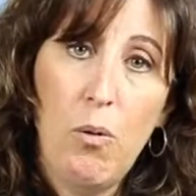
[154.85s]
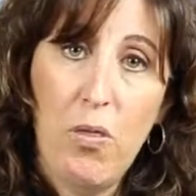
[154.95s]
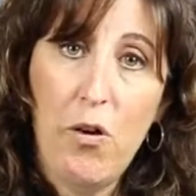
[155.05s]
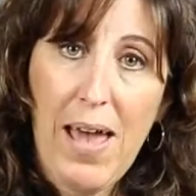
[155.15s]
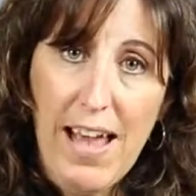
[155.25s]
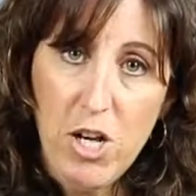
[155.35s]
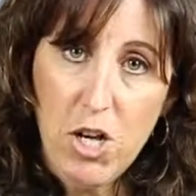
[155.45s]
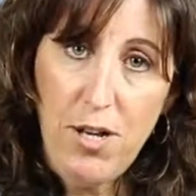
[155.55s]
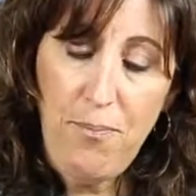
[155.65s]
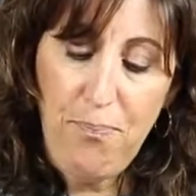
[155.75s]
with
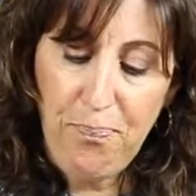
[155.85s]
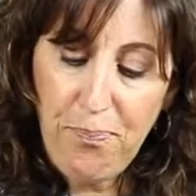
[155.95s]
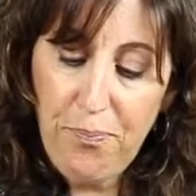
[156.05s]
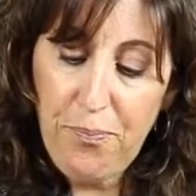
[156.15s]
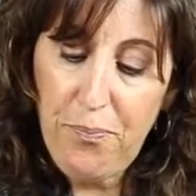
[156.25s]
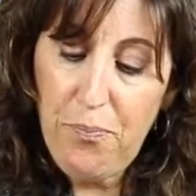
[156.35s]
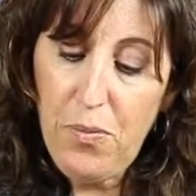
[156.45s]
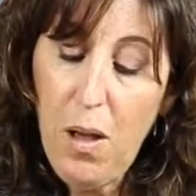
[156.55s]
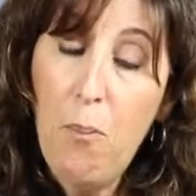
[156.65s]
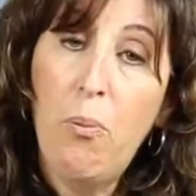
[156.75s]
location,
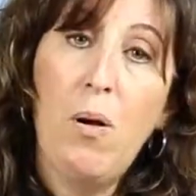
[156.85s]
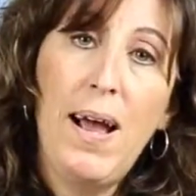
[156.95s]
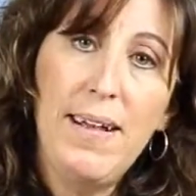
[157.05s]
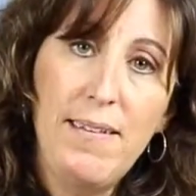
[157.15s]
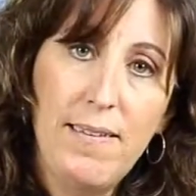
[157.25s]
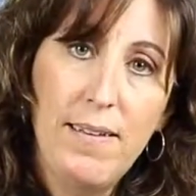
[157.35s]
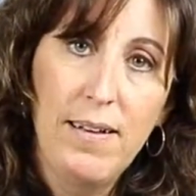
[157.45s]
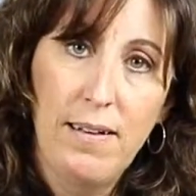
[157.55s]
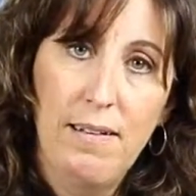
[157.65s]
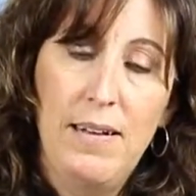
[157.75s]
price,
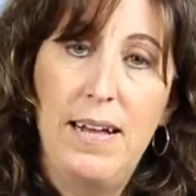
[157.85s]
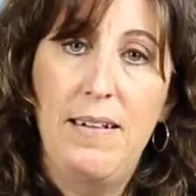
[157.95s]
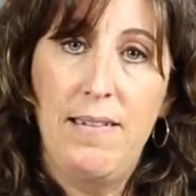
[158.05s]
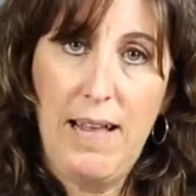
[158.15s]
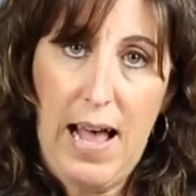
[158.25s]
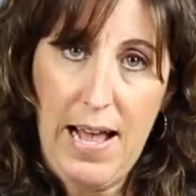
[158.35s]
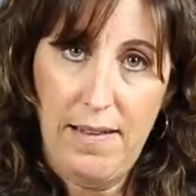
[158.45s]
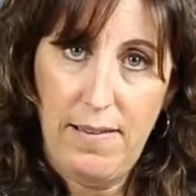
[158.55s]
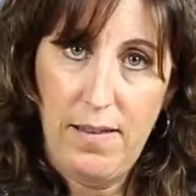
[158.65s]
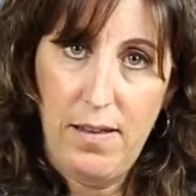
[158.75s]
and size.